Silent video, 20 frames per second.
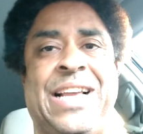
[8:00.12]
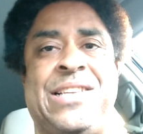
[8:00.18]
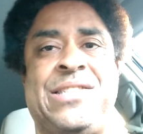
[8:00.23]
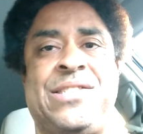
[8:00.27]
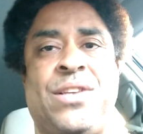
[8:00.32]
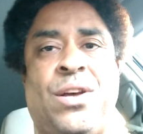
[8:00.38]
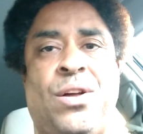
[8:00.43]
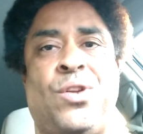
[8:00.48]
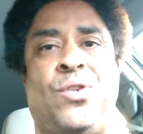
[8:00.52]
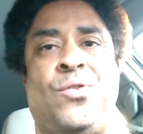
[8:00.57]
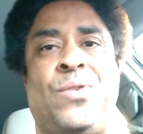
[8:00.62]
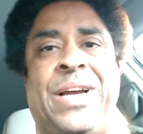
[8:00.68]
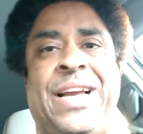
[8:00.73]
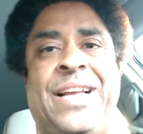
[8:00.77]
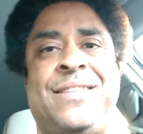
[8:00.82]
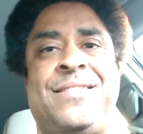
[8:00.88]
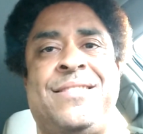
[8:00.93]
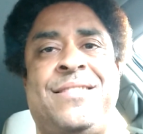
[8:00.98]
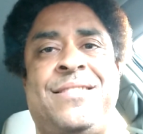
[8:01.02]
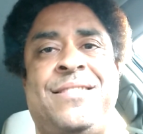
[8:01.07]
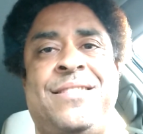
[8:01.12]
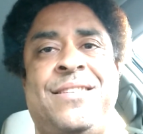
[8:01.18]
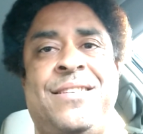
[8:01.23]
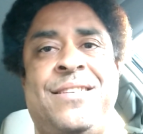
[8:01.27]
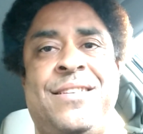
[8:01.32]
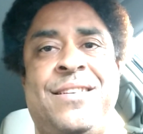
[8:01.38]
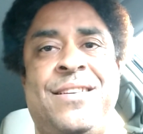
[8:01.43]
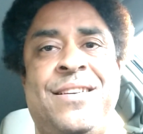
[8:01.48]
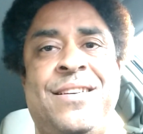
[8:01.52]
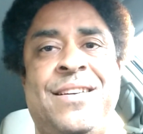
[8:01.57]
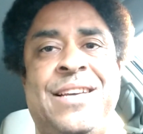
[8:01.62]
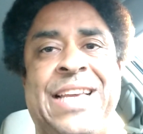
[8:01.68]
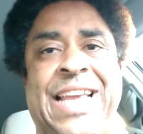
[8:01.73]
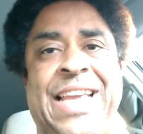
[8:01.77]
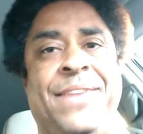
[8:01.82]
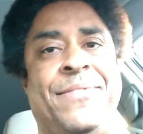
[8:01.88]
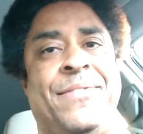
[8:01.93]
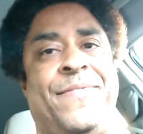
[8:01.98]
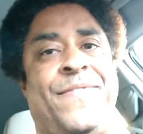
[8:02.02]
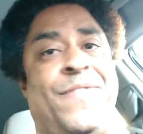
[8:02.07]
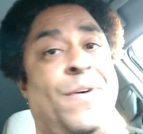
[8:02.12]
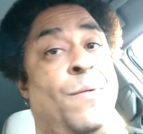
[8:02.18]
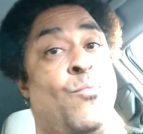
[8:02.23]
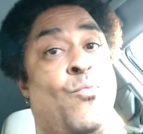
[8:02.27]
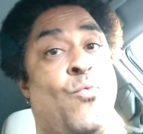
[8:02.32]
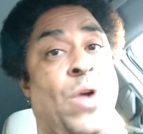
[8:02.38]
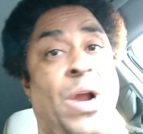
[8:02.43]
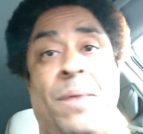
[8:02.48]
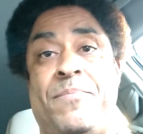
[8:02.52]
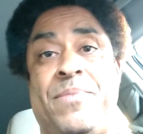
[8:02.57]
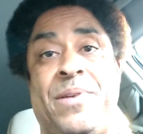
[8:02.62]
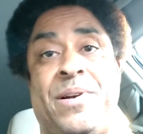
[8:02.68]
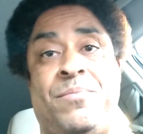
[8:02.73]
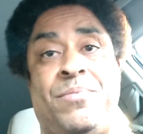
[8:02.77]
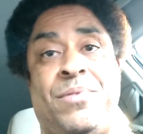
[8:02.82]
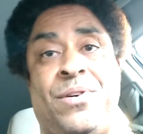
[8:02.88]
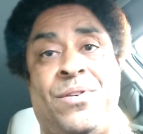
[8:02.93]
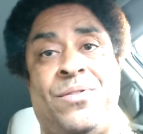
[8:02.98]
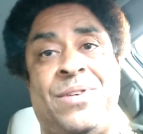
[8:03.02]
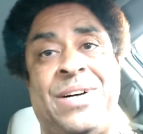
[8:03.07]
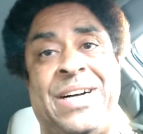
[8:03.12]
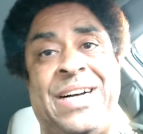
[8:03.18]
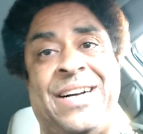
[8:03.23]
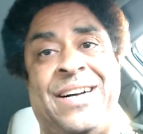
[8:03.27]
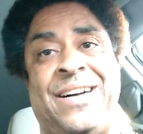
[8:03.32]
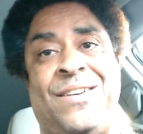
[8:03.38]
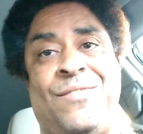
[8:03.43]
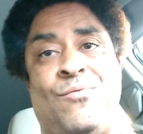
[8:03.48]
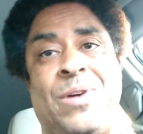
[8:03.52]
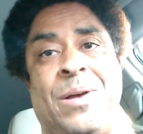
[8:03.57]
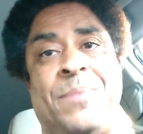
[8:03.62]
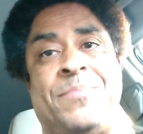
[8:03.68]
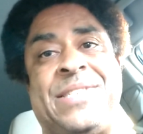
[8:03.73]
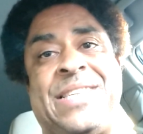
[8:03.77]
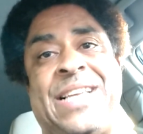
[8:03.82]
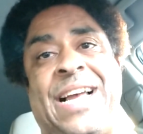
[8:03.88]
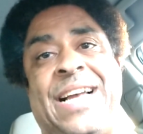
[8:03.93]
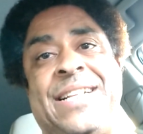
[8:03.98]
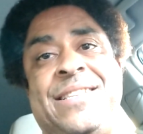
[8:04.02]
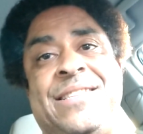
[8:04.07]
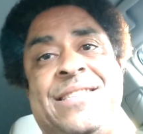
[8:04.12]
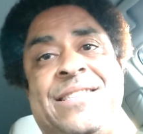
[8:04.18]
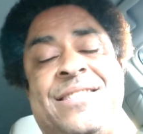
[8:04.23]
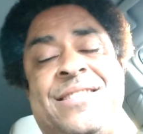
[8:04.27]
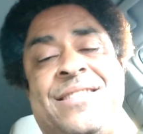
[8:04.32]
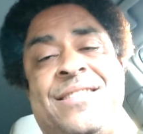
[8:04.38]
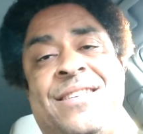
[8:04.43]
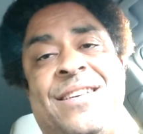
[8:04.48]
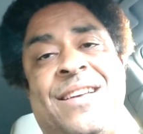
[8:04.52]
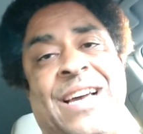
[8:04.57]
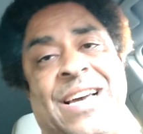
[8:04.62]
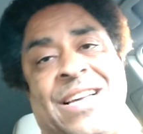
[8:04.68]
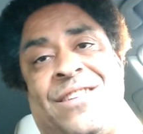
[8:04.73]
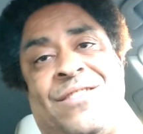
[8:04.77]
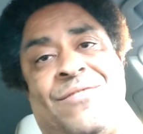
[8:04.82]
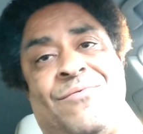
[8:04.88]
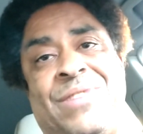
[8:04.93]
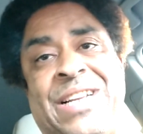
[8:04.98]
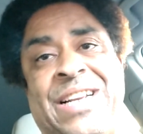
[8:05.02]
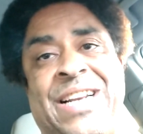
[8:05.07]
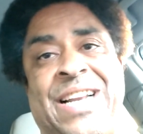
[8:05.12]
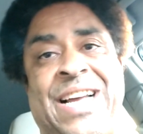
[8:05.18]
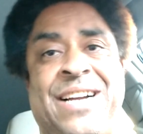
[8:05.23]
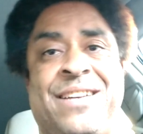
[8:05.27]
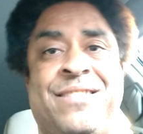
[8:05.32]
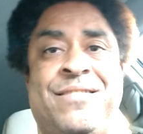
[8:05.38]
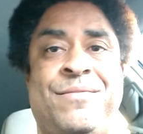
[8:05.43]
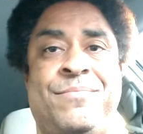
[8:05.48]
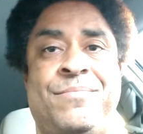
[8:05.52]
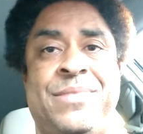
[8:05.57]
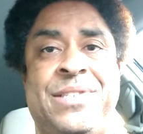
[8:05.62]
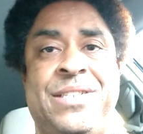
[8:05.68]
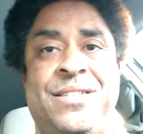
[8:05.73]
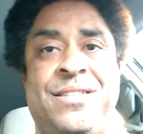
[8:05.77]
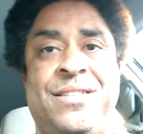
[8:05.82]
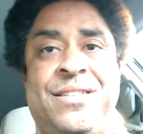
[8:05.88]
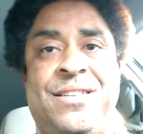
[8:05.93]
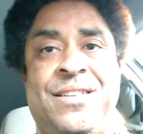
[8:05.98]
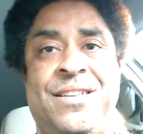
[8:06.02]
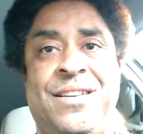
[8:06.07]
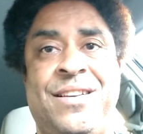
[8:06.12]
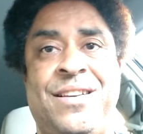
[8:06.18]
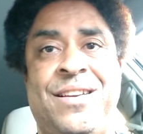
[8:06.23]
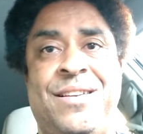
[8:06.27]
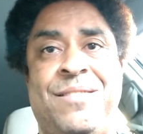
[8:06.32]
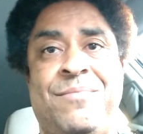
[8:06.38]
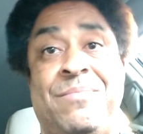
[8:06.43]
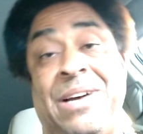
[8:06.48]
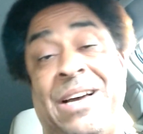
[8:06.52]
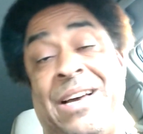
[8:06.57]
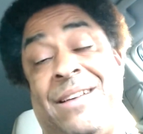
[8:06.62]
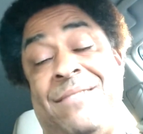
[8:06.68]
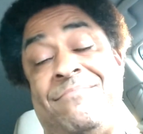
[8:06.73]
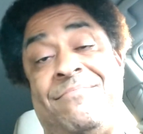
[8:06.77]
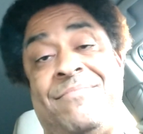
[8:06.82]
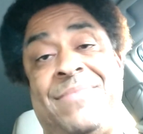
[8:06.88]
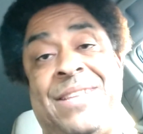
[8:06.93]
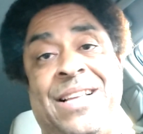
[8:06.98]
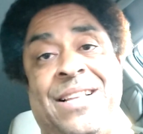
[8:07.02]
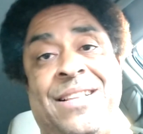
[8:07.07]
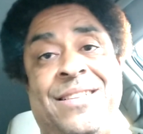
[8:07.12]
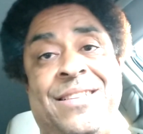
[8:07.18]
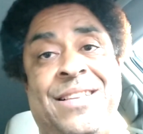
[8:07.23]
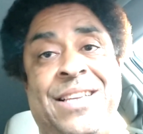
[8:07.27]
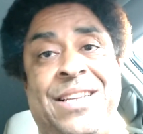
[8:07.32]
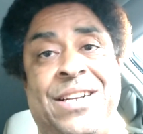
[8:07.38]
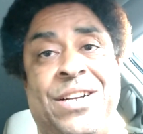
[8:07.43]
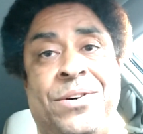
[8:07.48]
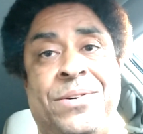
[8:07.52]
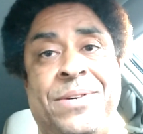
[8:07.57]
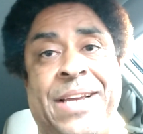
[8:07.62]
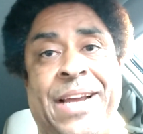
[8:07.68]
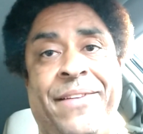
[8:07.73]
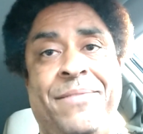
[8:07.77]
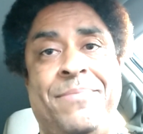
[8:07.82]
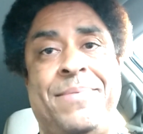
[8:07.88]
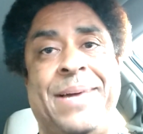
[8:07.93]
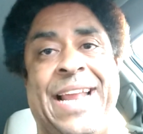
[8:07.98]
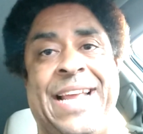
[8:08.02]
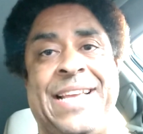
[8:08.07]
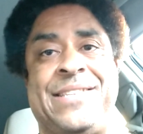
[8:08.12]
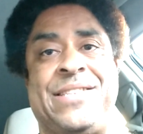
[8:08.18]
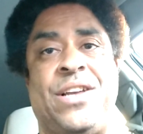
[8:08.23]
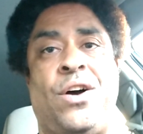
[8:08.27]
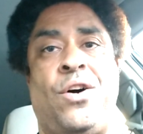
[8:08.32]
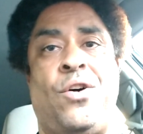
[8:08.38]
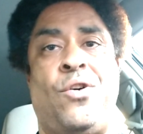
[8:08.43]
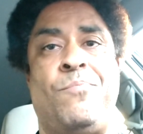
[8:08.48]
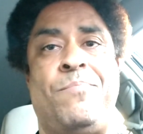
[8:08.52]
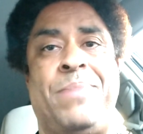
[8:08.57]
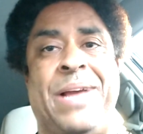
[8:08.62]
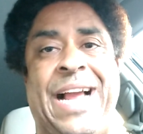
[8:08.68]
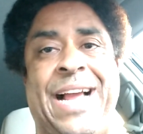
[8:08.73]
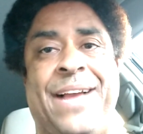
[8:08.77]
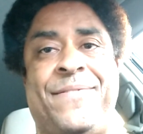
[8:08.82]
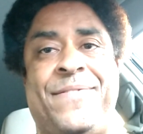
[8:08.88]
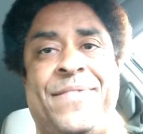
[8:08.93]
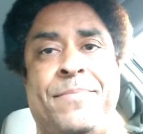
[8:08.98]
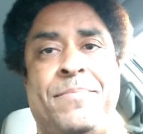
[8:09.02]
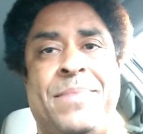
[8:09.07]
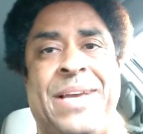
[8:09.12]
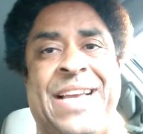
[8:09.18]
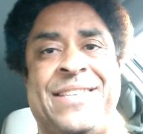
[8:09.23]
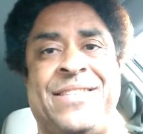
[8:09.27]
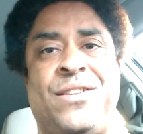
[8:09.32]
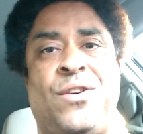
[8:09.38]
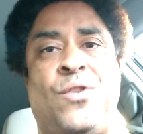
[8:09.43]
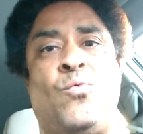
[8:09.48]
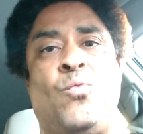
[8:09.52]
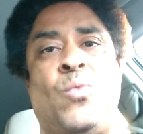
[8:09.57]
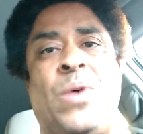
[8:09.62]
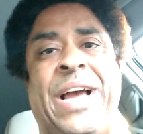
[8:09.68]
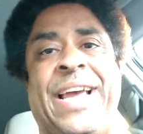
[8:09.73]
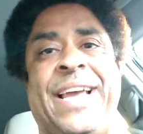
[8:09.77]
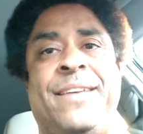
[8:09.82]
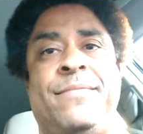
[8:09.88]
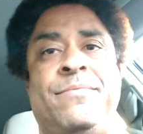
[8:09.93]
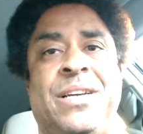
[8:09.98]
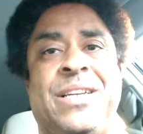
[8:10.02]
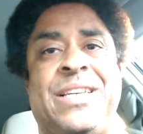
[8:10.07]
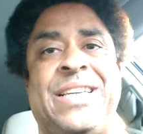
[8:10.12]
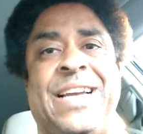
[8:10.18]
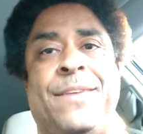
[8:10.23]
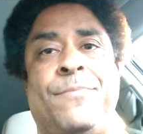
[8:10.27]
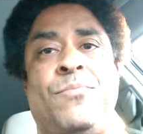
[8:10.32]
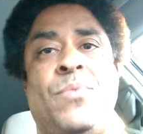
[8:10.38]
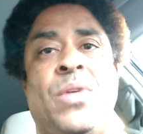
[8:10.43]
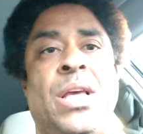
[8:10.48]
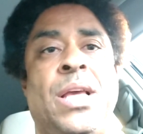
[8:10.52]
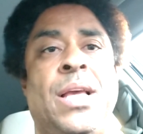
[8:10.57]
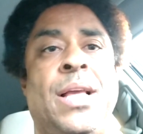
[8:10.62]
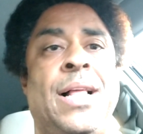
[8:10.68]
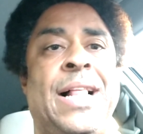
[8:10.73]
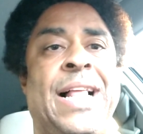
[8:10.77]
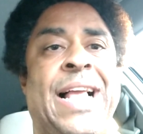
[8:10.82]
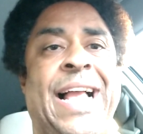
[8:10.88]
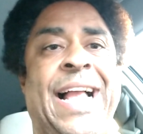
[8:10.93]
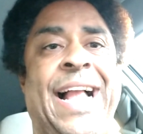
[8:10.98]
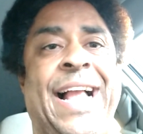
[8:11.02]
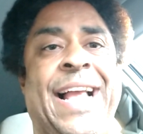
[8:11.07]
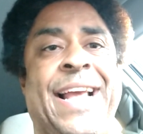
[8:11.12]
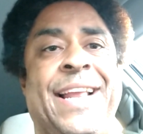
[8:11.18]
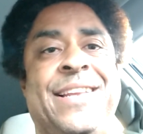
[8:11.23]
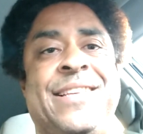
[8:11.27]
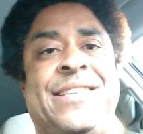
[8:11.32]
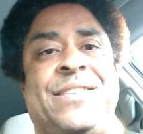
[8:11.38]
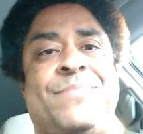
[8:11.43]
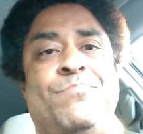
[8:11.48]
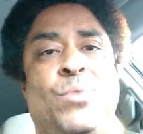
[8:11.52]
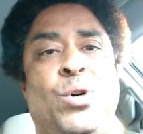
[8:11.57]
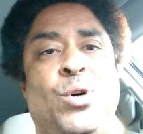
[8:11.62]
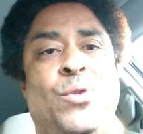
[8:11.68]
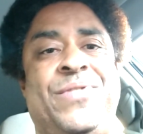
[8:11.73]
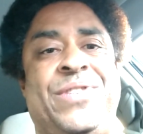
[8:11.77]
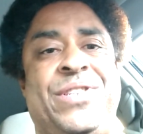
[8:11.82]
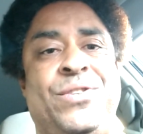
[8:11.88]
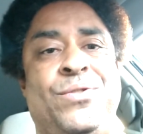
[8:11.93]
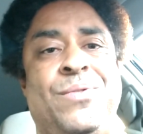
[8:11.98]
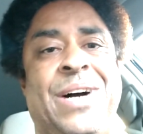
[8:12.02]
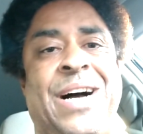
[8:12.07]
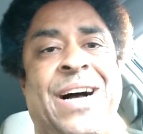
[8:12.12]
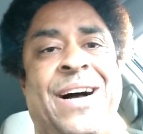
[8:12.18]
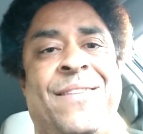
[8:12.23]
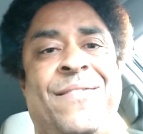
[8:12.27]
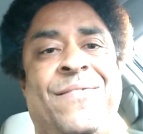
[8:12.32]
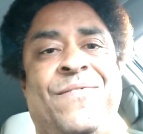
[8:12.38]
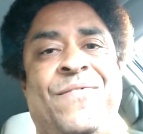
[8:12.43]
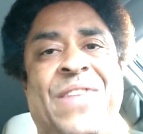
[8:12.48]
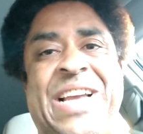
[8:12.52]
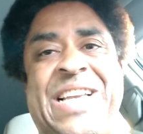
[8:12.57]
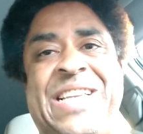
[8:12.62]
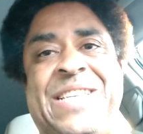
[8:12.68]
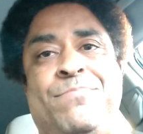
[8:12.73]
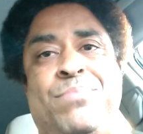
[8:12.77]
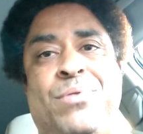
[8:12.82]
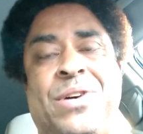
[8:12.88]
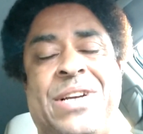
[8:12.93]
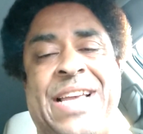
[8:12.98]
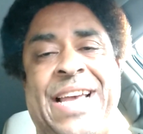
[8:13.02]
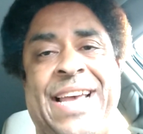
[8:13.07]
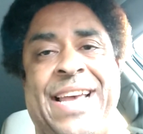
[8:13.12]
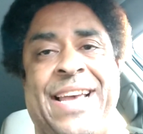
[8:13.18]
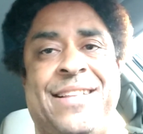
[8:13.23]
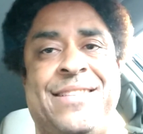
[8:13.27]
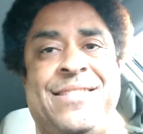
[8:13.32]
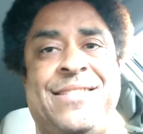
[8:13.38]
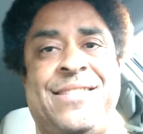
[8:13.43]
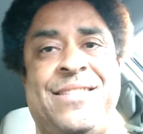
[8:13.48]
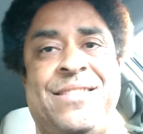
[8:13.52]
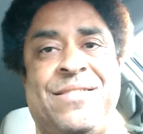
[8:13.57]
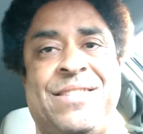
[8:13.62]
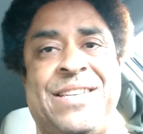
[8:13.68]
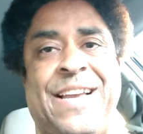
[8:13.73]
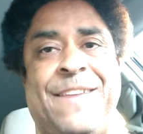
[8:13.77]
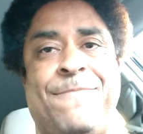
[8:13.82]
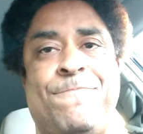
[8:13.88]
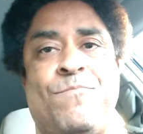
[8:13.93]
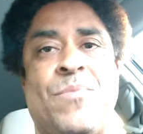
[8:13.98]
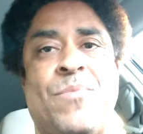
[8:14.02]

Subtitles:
solo ads, even from reputable websites. I don't really like them. But everybody has their own path. Everybody has their own way. Okay, and let's move to Facebook ads. Okay,